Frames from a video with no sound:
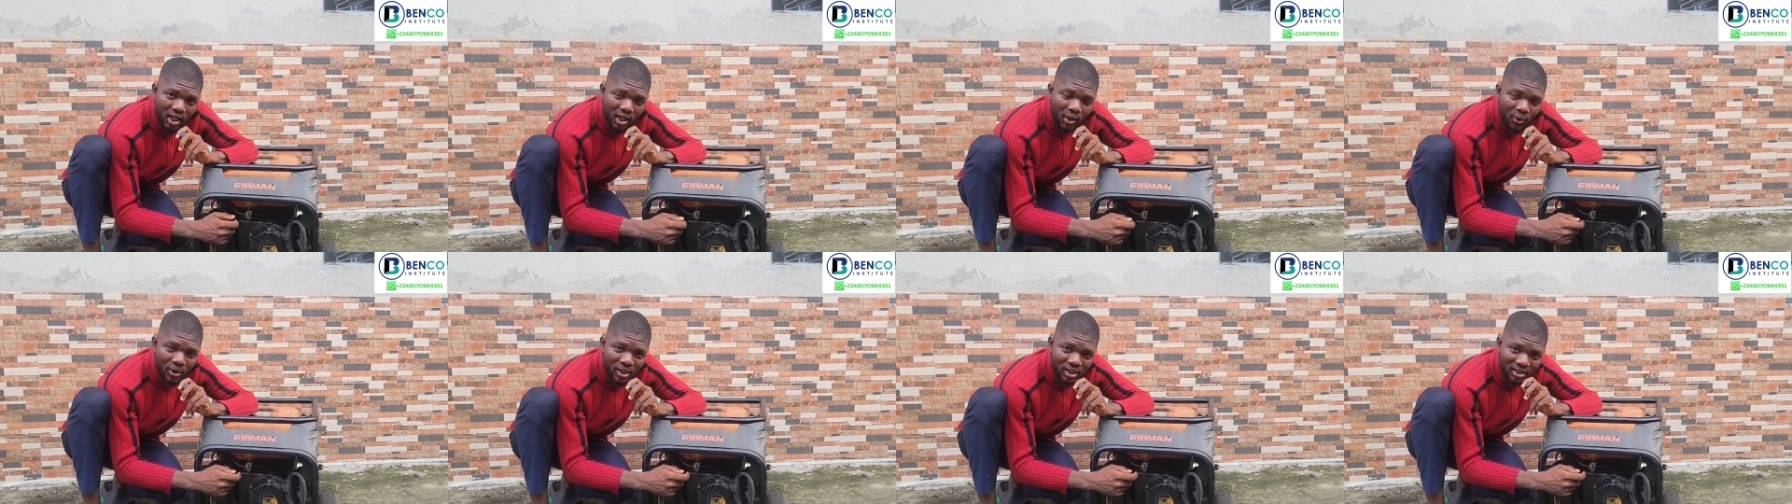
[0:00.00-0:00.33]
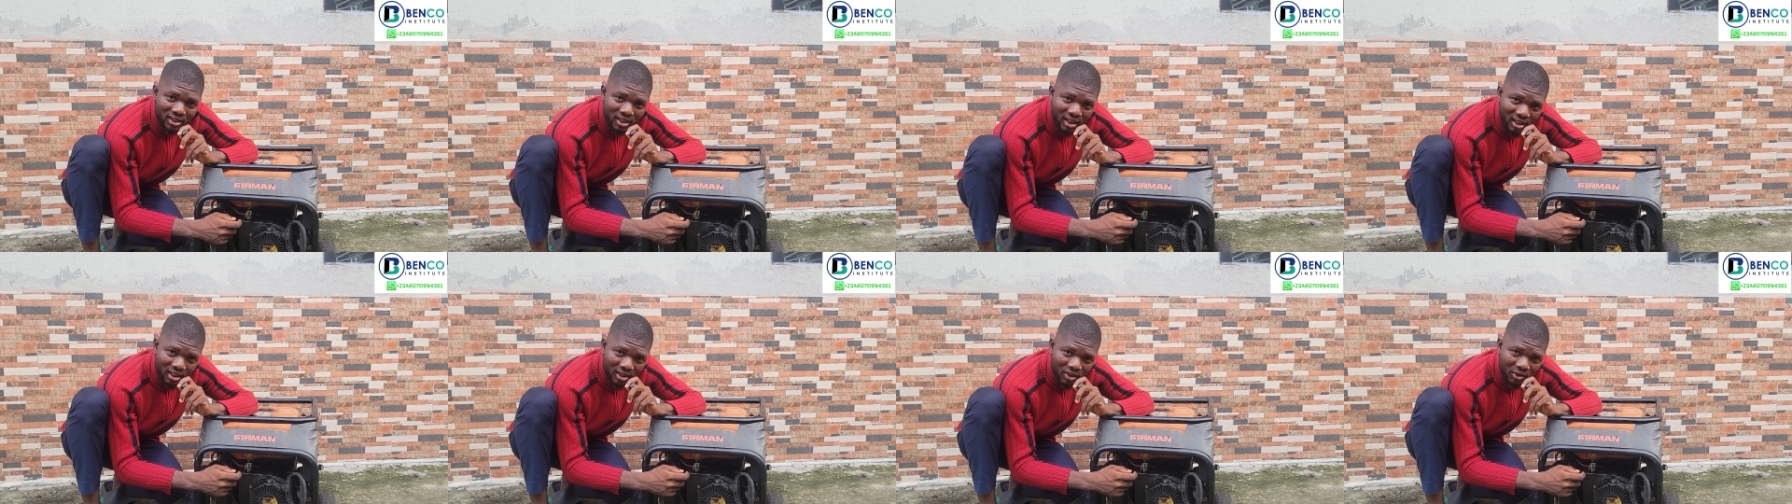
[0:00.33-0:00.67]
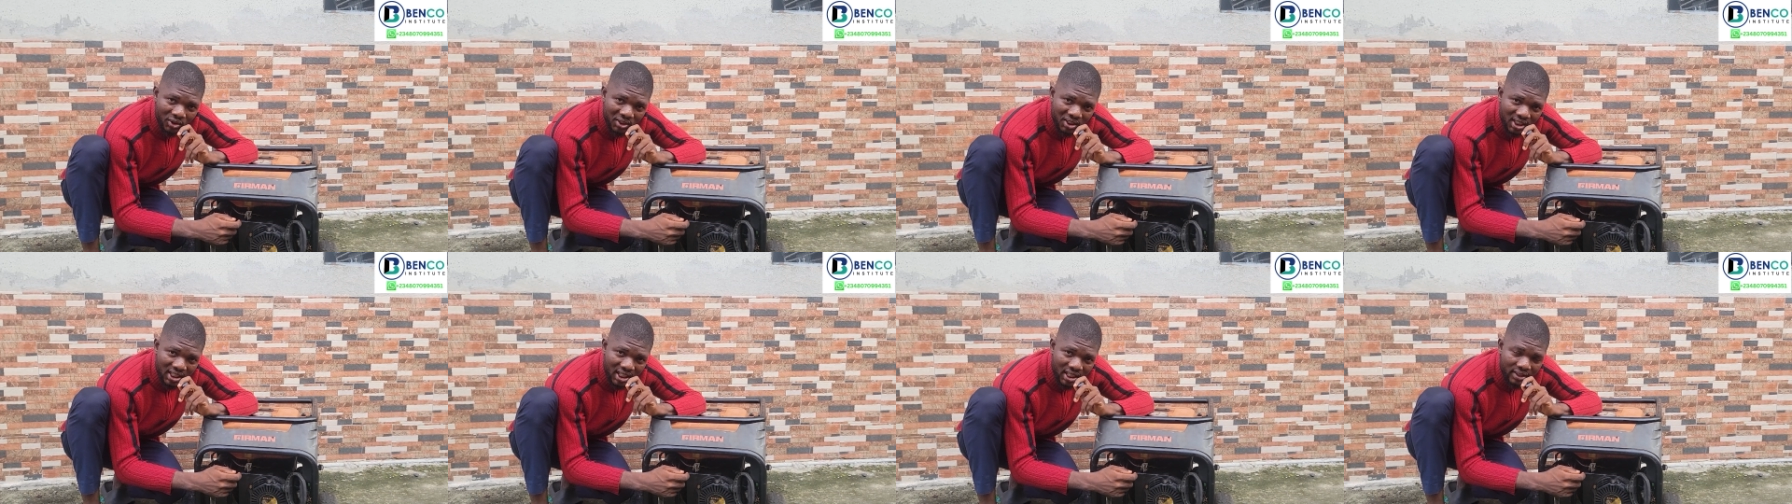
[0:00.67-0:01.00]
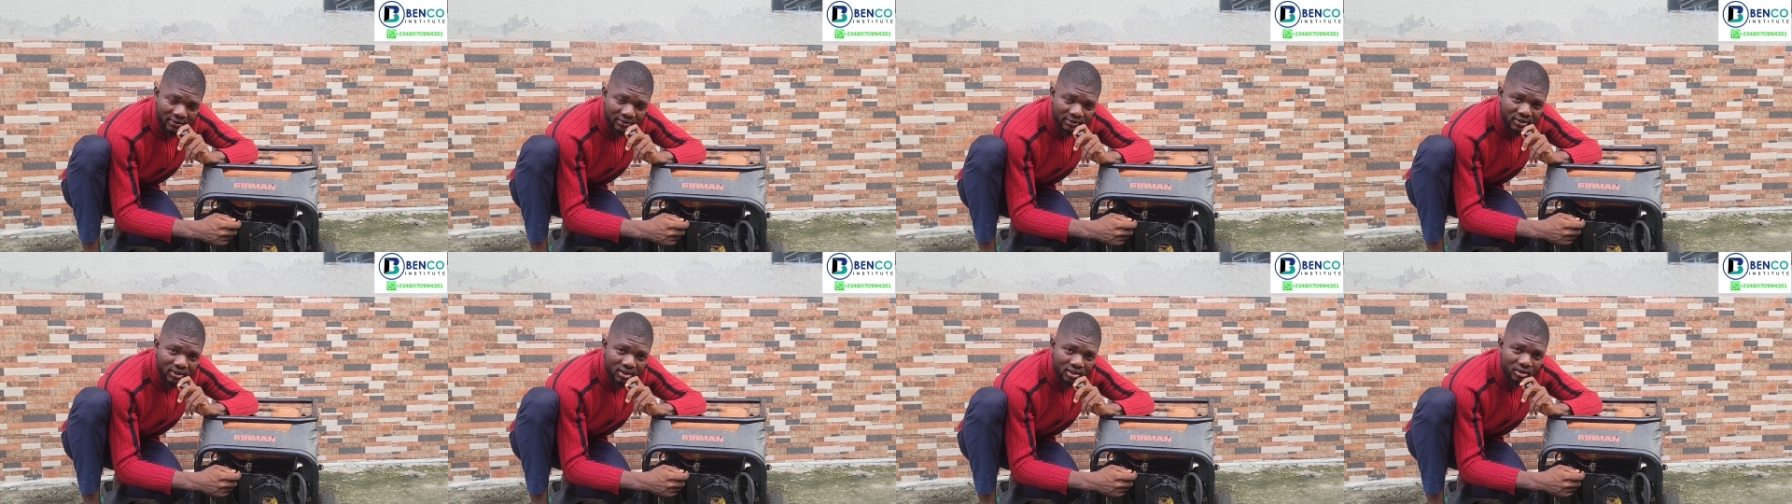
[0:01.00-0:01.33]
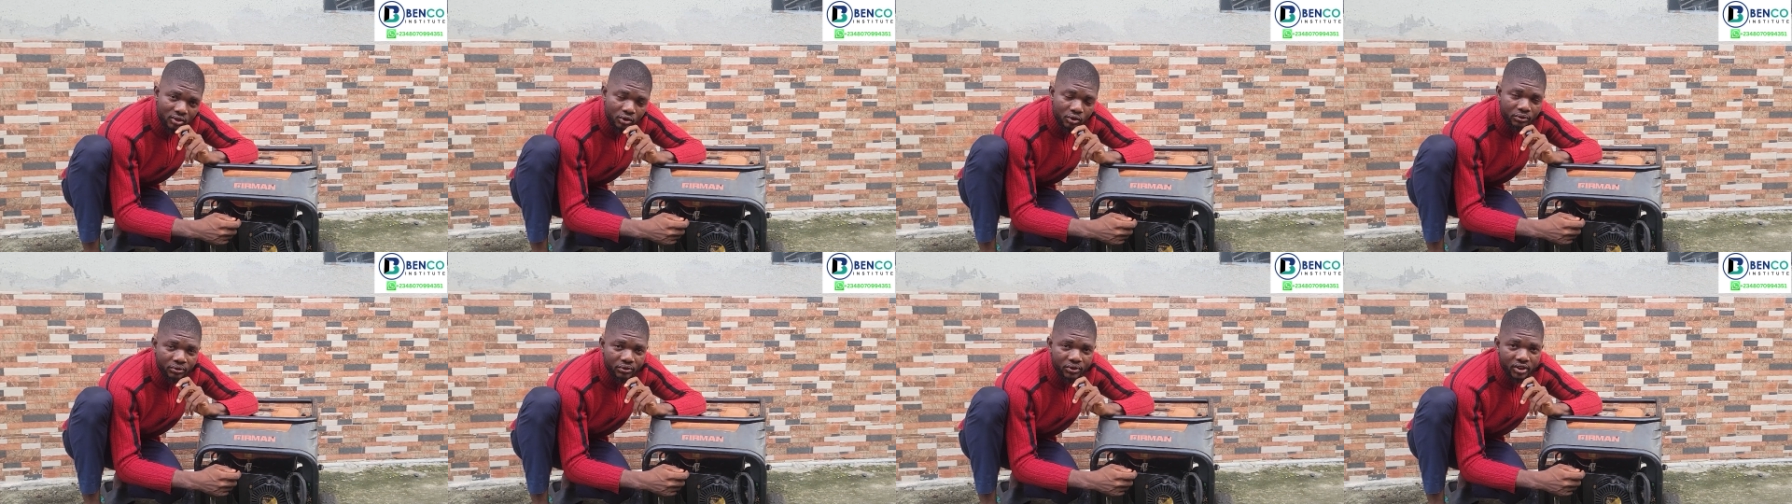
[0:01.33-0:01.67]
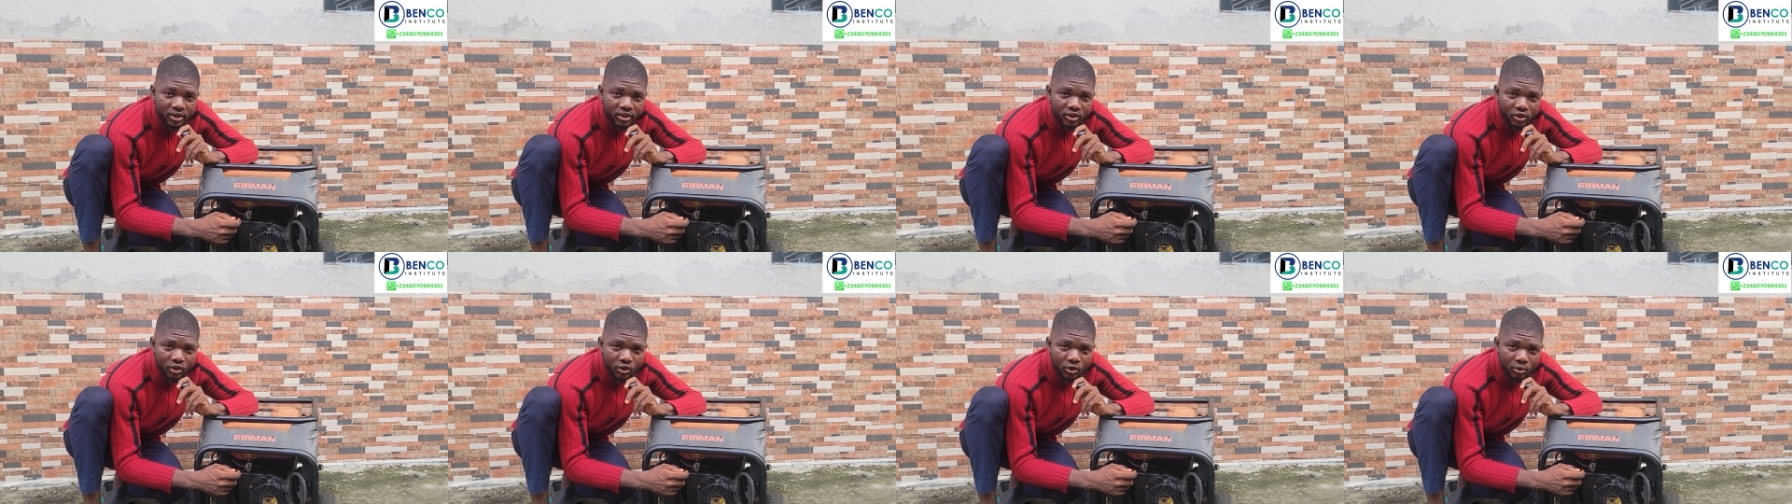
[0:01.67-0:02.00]
And when you take it to the left, you've
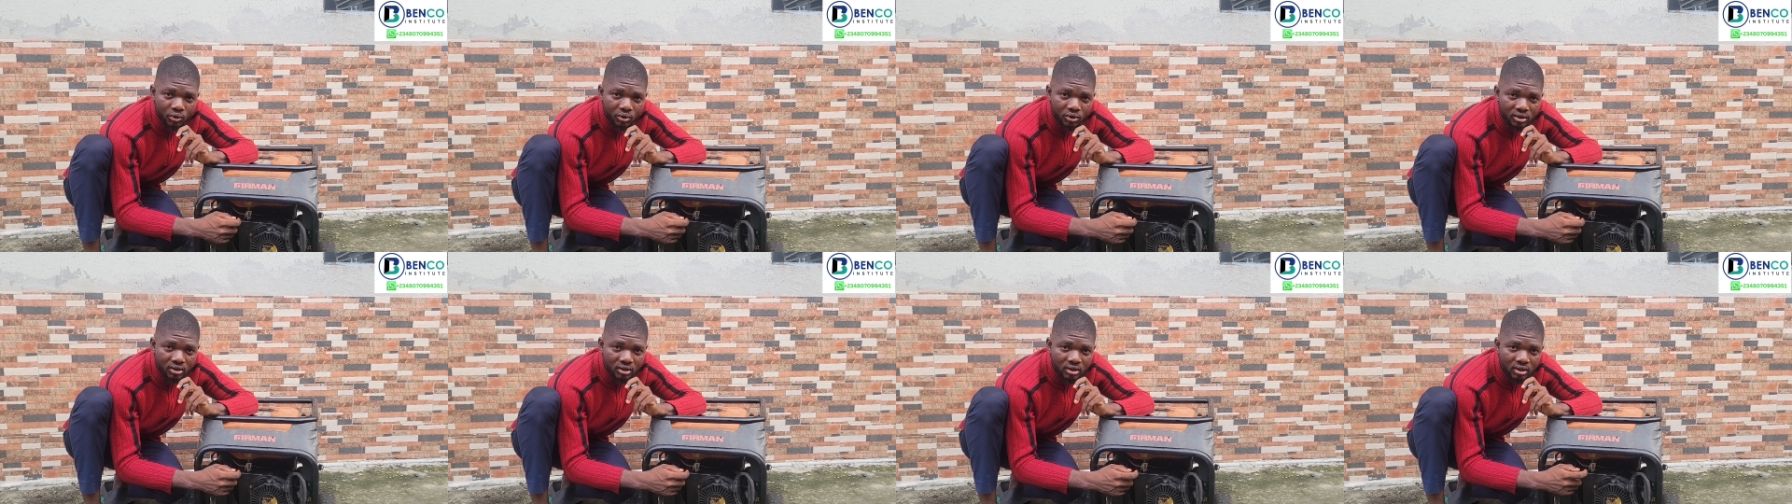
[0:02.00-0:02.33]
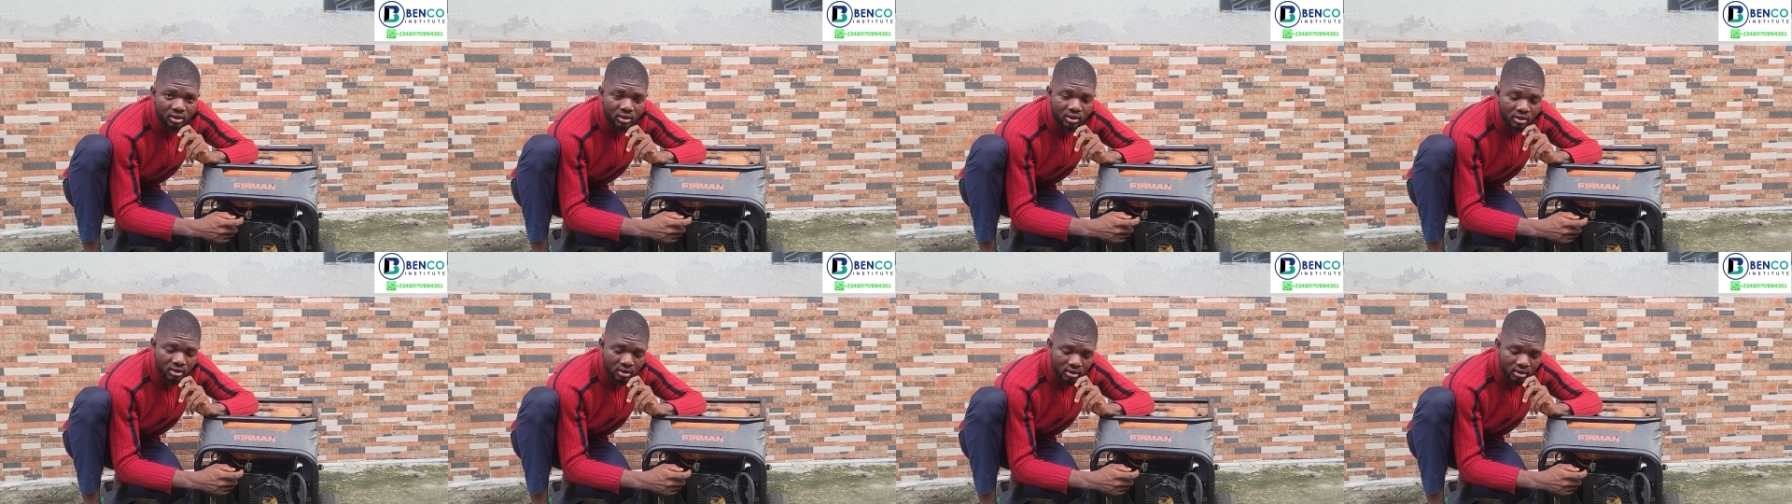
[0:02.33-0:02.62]
reduced